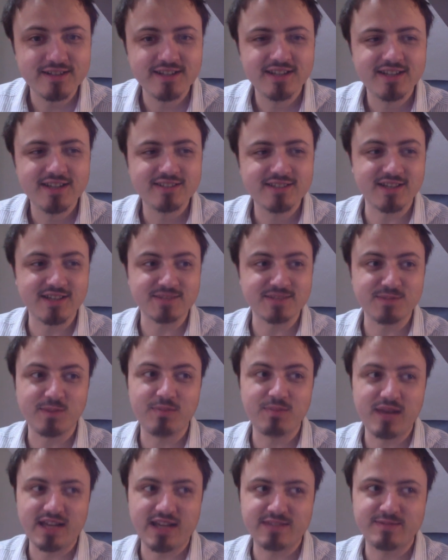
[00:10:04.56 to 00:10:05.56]
So that's my
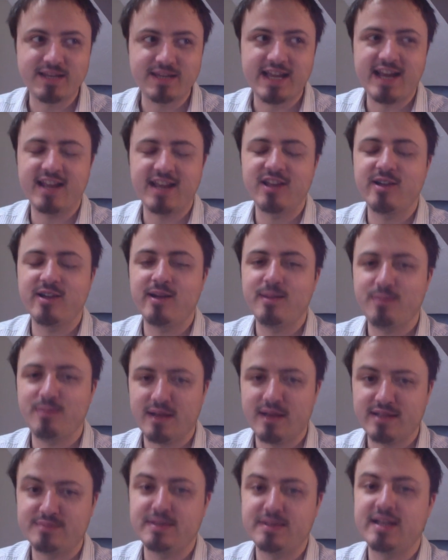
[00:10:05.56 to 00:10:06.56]
plasma cannon guy,
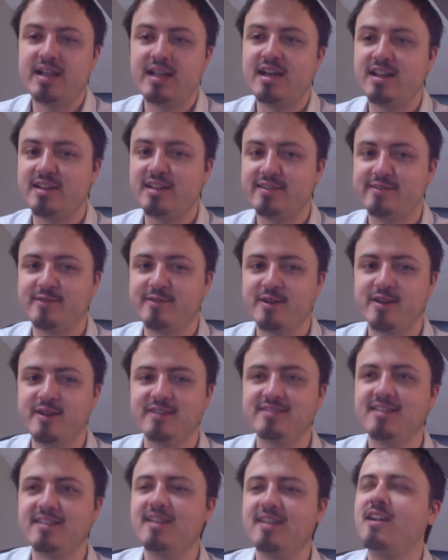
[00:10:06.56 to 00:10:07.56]
plasma gun, and 3
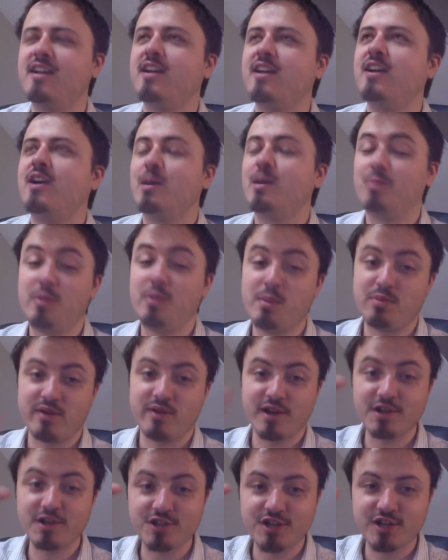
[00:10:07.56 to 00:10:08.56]
guys up on the
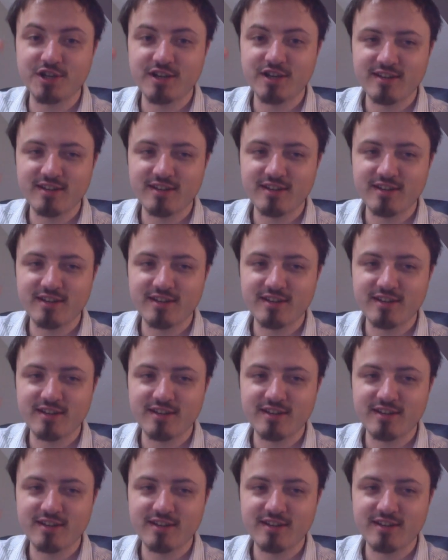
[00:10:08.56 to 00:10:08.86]
bridge.